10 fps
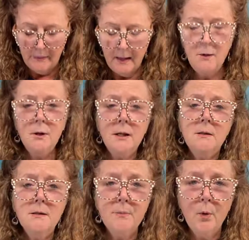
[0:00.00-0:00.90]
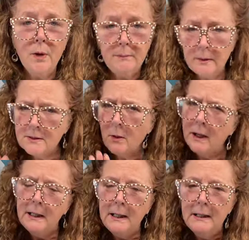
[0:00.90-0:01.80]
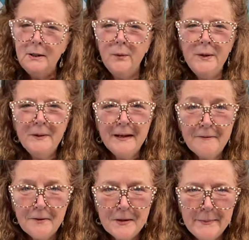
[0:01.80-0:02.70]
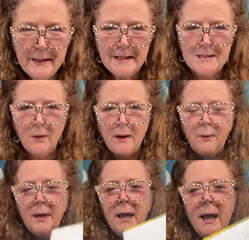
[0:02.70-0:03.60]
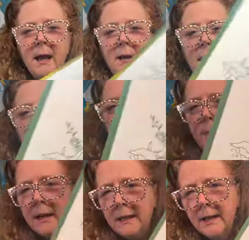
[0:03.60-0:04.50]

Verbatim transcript: And then you get to the point, so I know we only have 30 minutes, so I went ahead with my